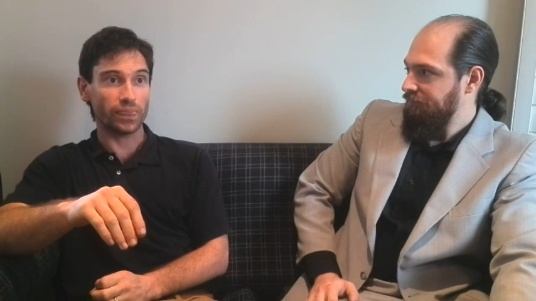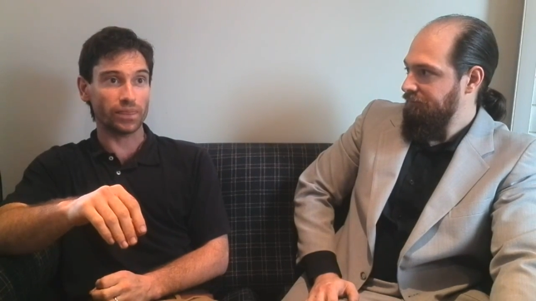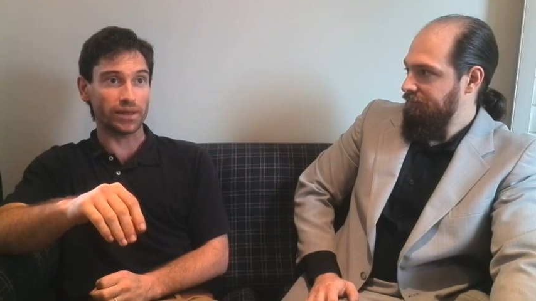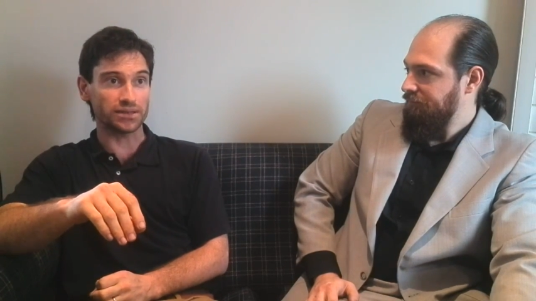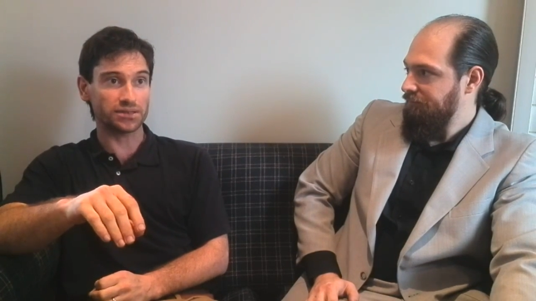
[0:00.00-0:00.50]

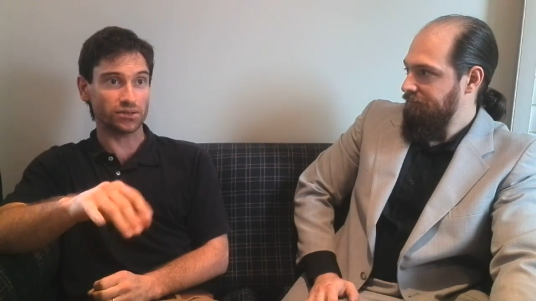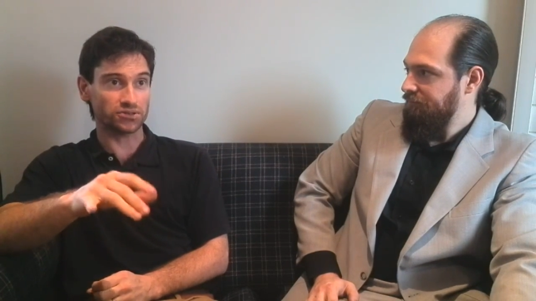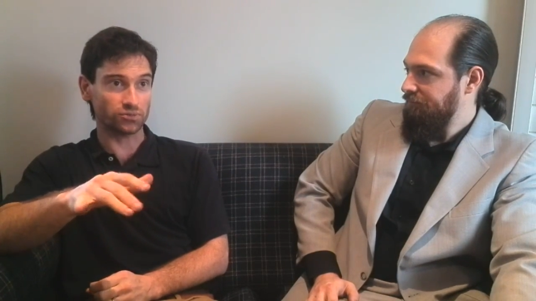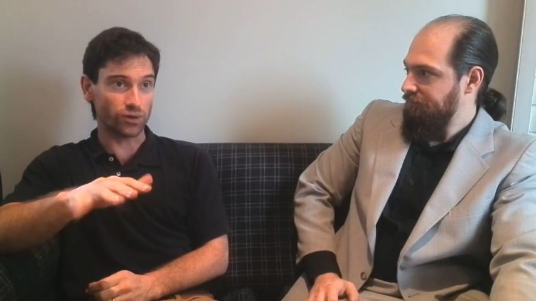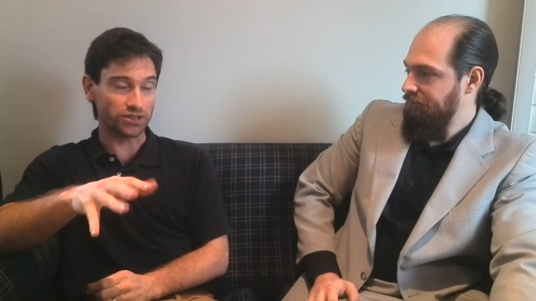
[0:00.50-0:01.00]
Speaker 1: there's still
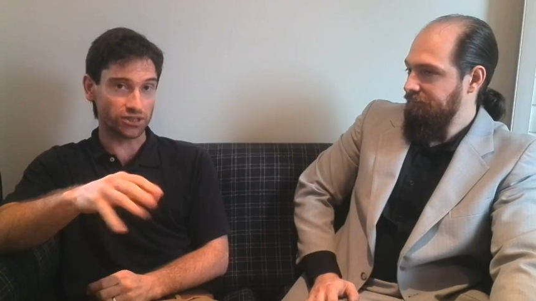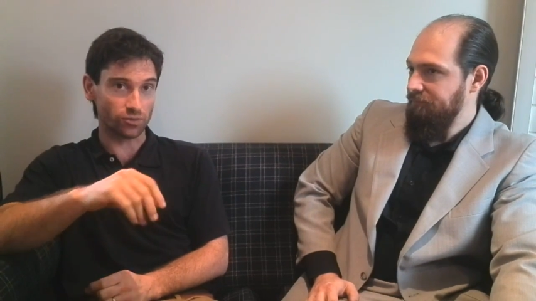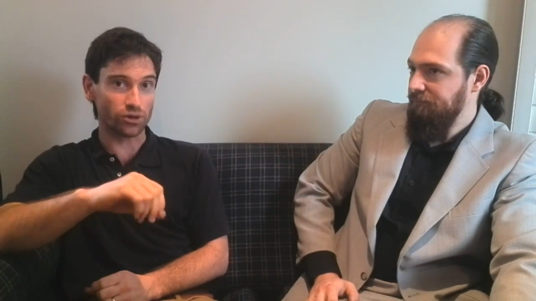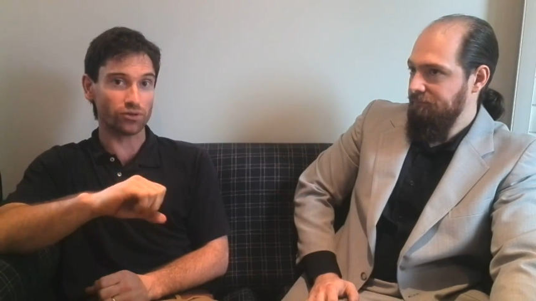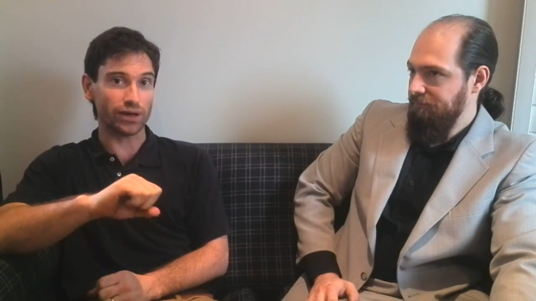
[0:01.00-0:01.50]
some ways you can
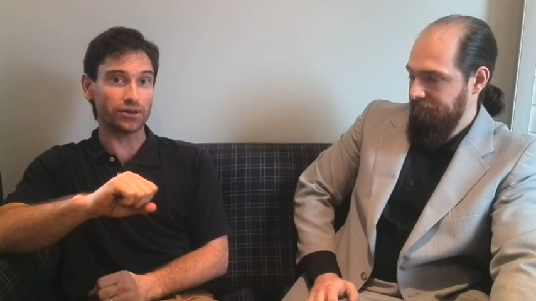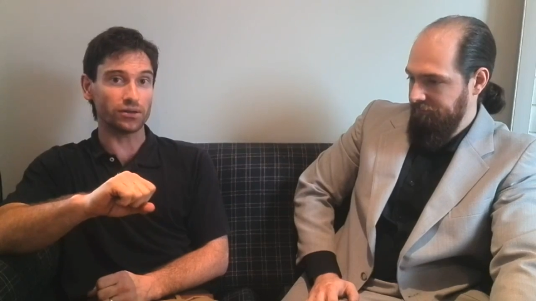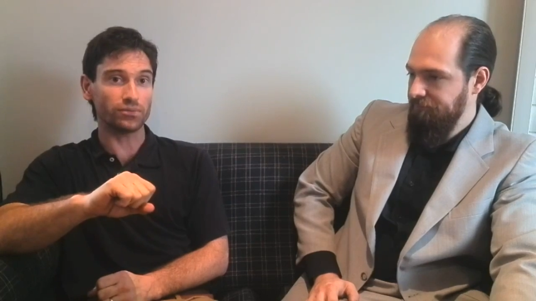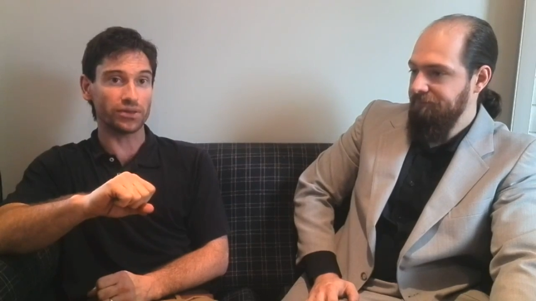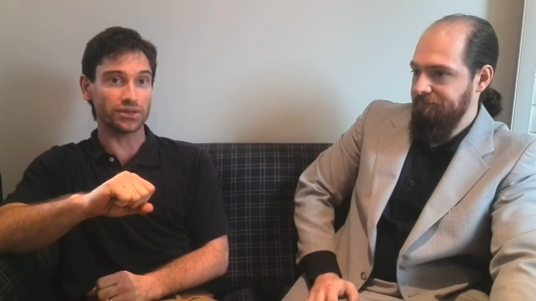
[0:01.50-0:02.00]
work around it,
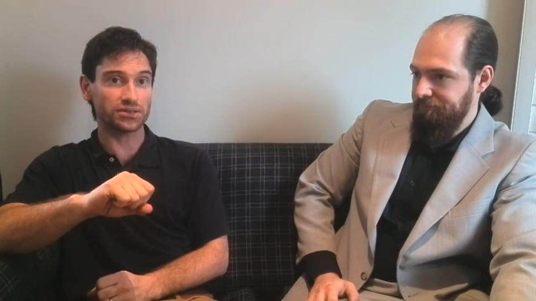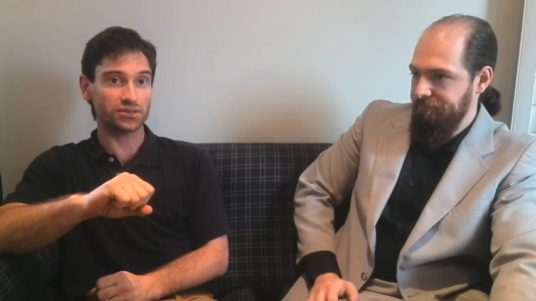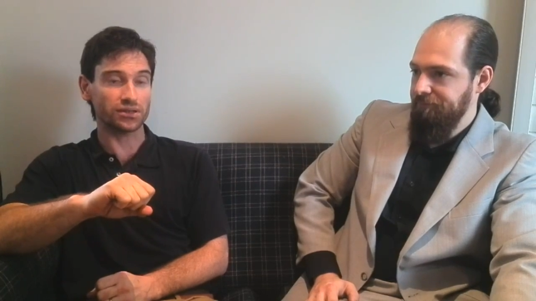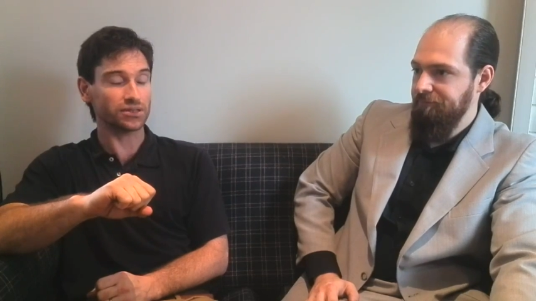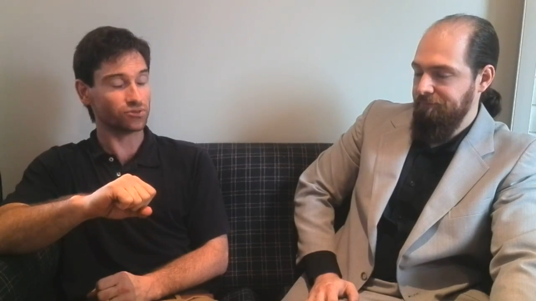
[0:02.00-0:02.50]
but there's
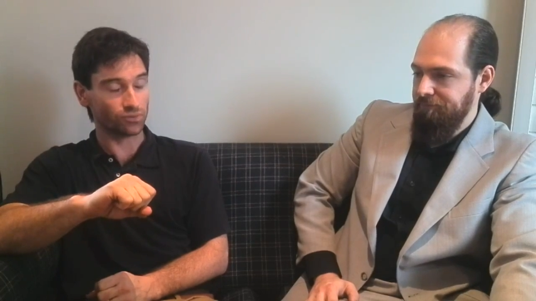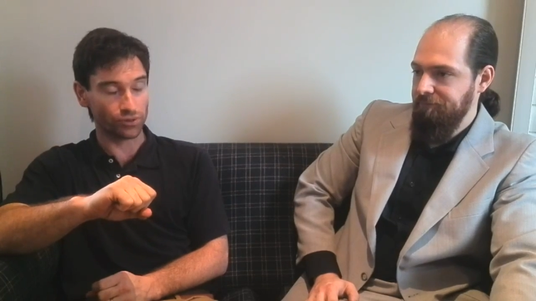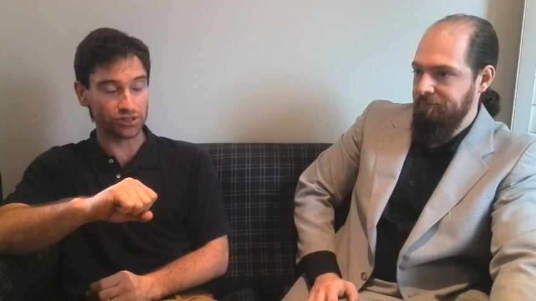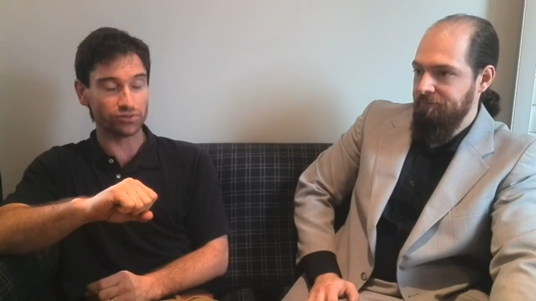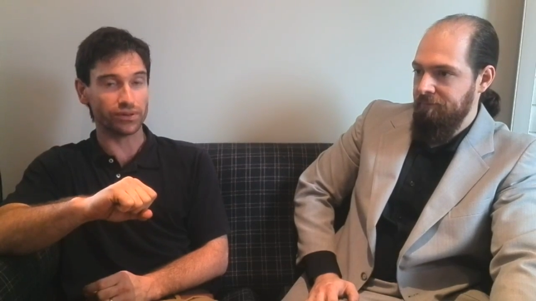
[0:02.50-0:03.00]
certainly strong
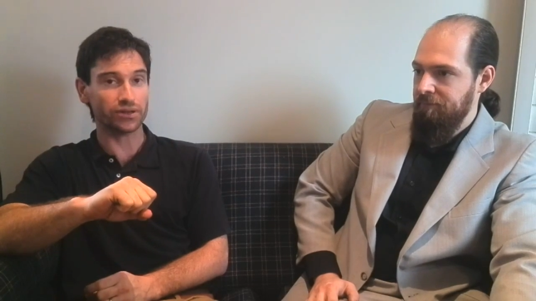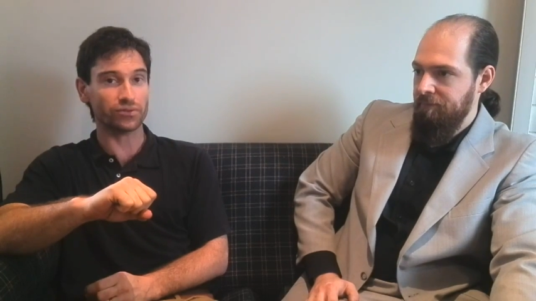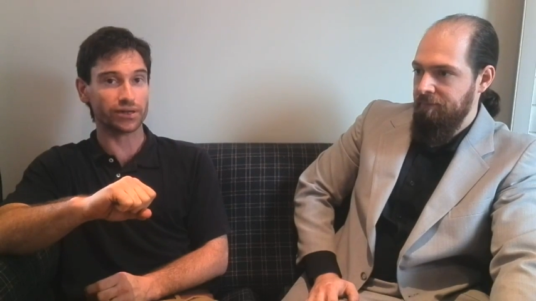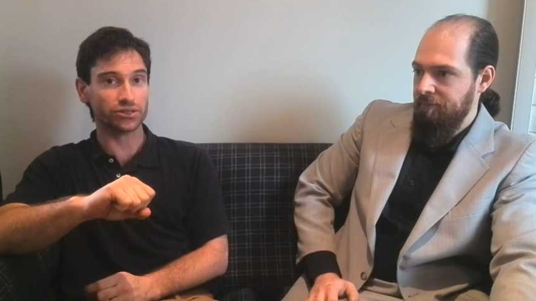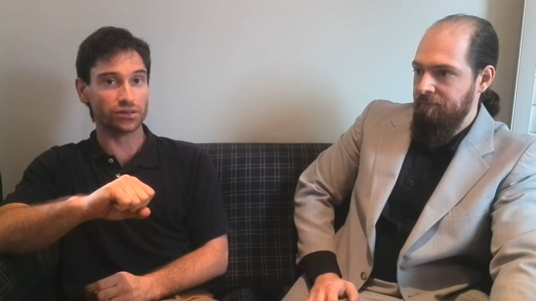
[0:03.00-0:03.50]
pressure in that
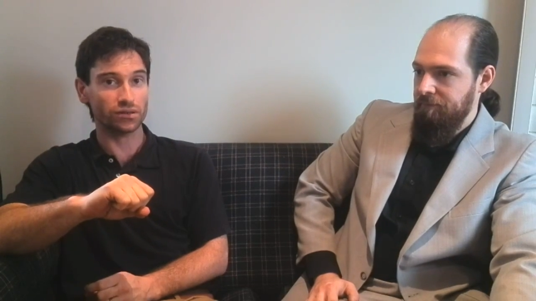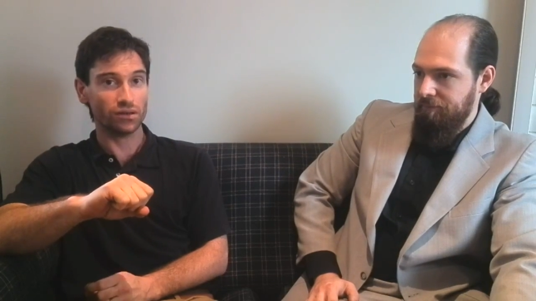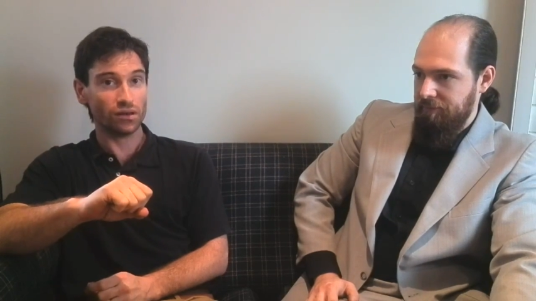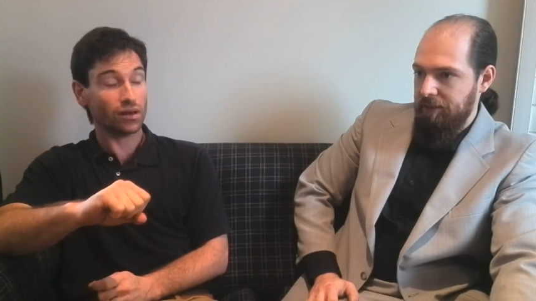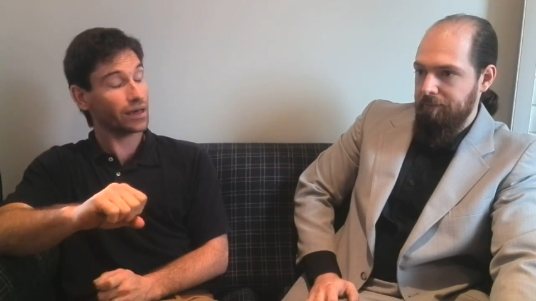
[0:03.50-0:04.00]
direction.
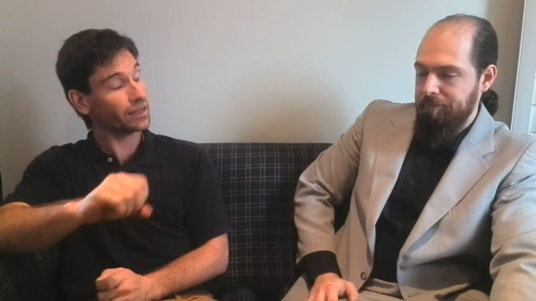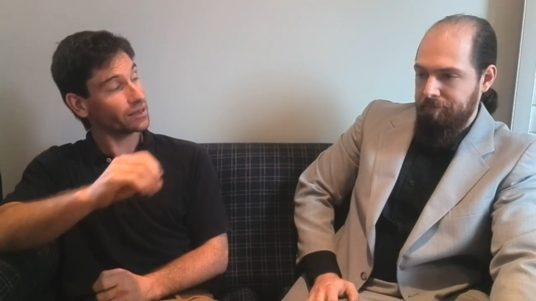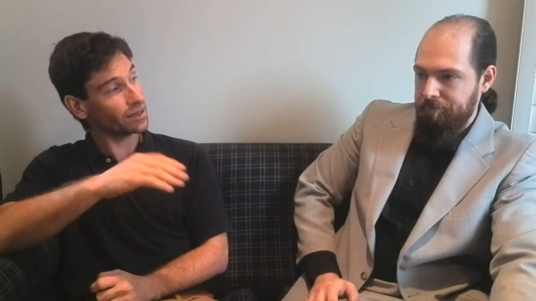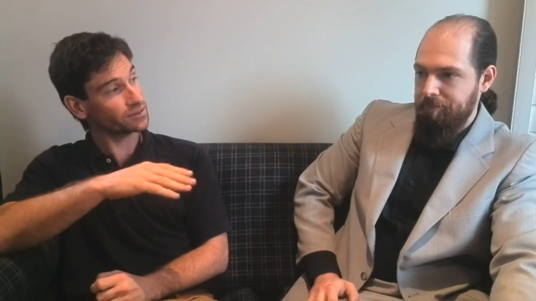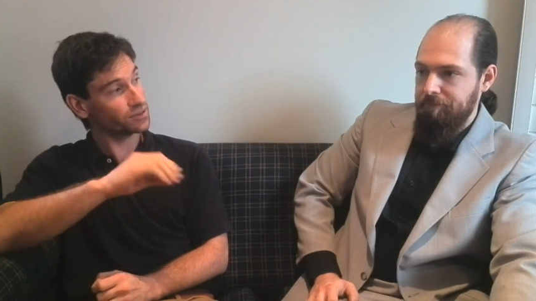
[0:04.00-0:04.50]
Yeah. And
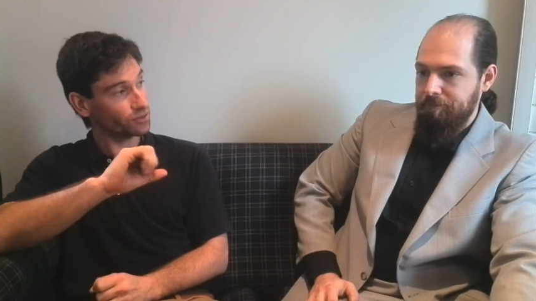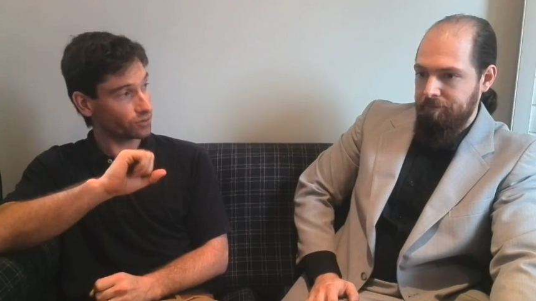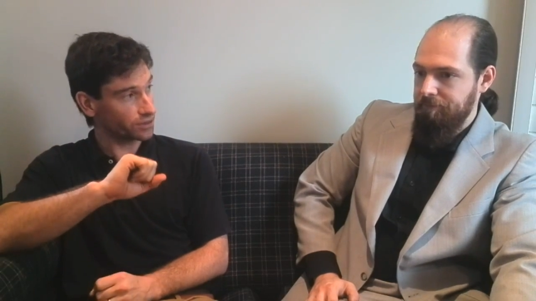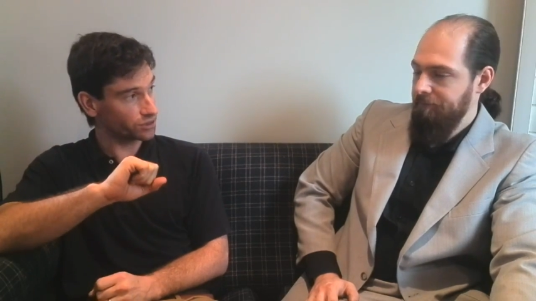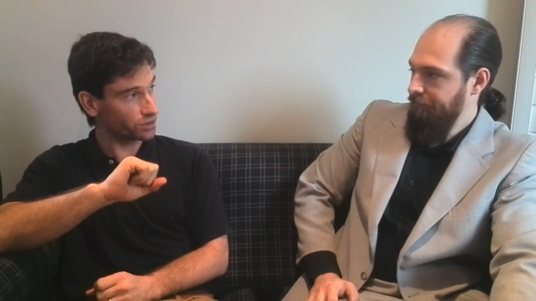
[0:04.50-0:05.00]
in answer to your
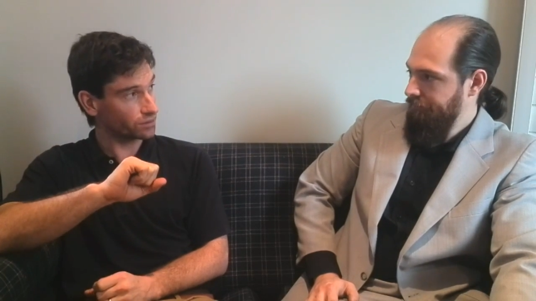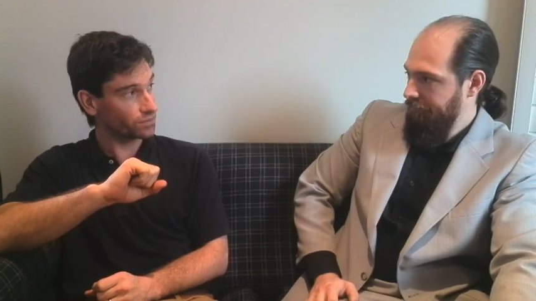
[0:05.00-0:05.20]
question,